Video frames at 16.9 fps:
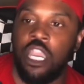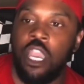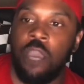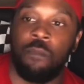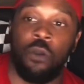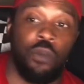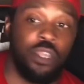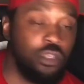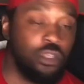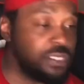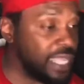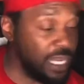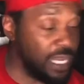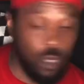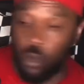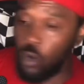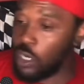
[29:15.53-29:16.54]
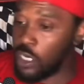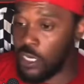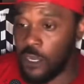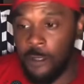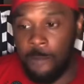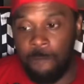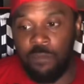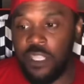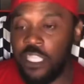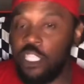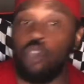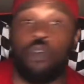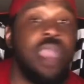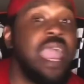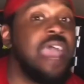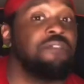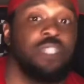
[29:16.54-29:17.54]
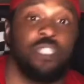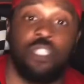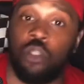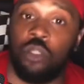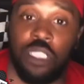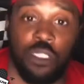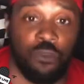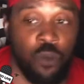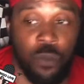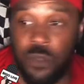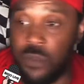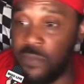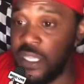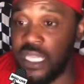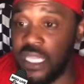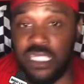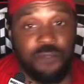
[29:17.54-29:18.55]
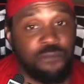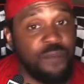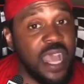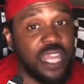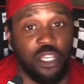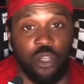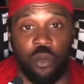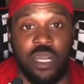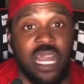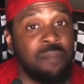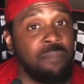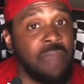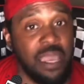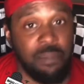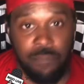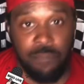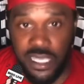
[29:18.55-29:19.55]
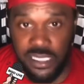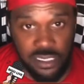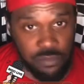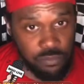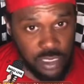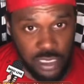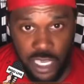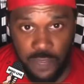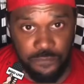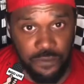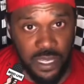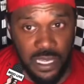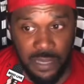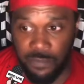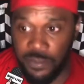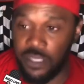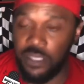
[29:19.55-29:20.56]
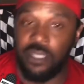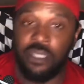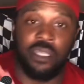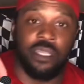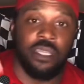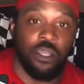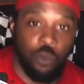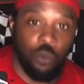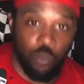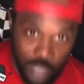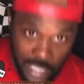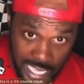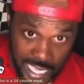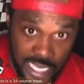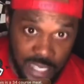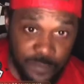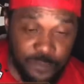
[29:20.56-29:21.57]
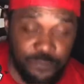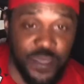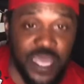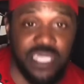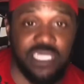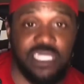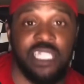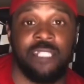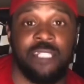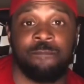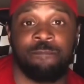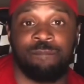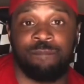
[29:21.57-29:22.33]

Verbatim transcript: But when you say, "Lord, you have to do this for me because if I do it, I might mess some stuff up." Let him fix it.